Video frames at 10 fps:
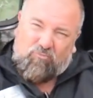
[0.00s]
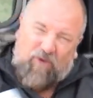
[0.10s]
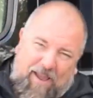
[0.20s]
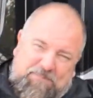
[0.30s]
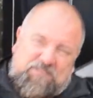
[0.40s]

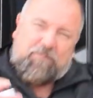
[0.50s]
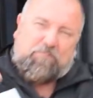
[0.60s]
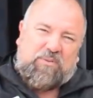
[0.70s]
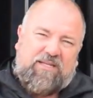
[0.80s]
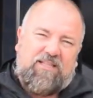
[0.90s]
wraps
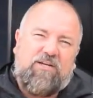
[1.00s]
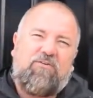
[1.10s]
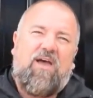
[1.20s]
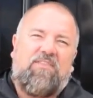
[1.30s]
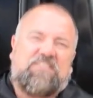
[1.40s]
completely
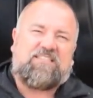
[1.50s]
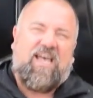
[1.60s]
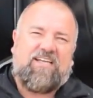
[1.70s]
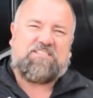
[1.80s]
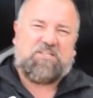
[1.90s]
around the
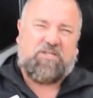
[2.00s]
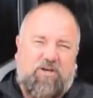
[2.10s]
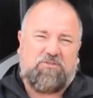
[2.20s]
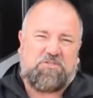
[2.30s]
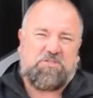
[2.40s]
sides of the
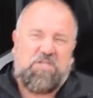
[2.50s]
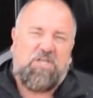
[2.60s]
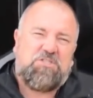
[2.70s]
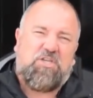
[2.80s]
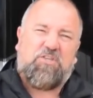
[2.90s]
coach.
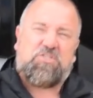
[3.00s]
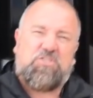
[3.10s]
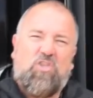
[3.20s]
So there's